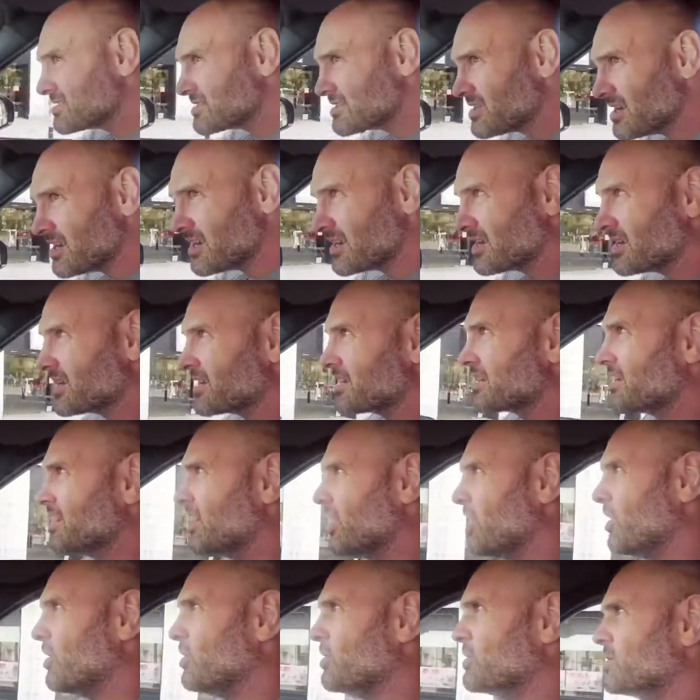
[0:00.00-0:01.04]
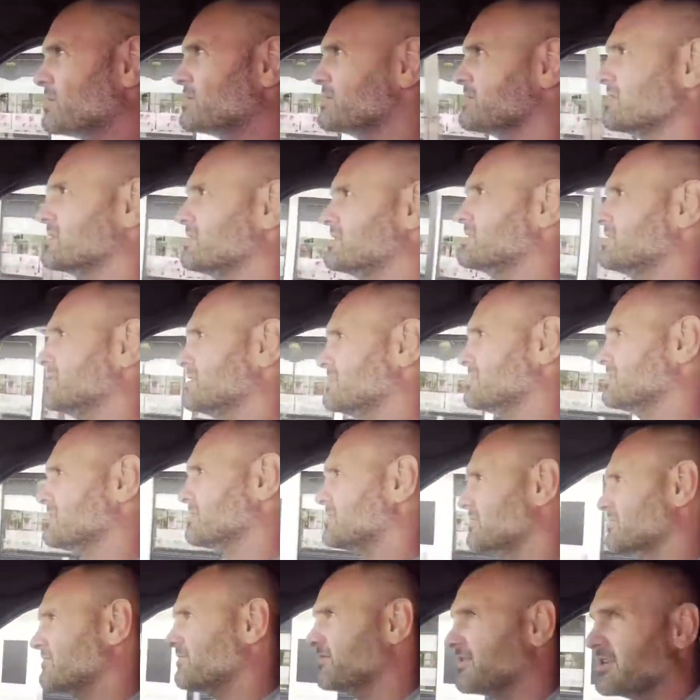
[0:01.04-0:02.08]
Stunning old
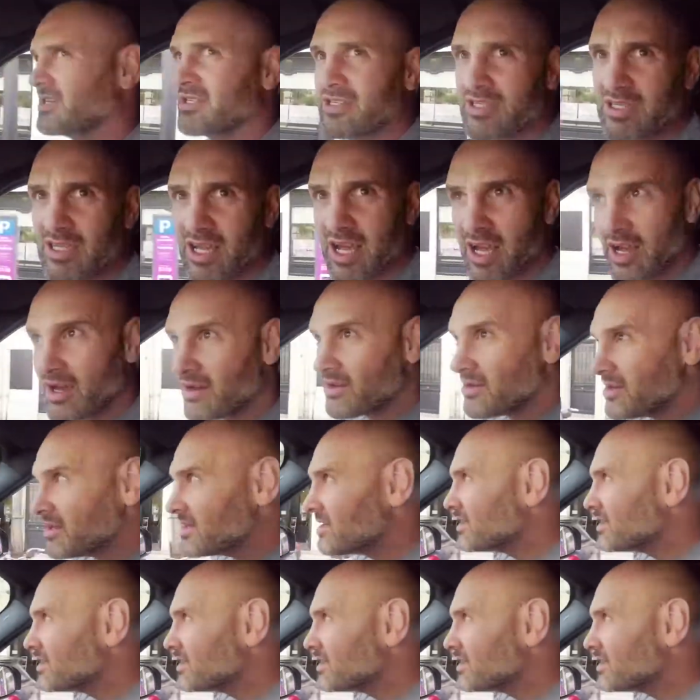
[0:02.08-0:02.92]
French town.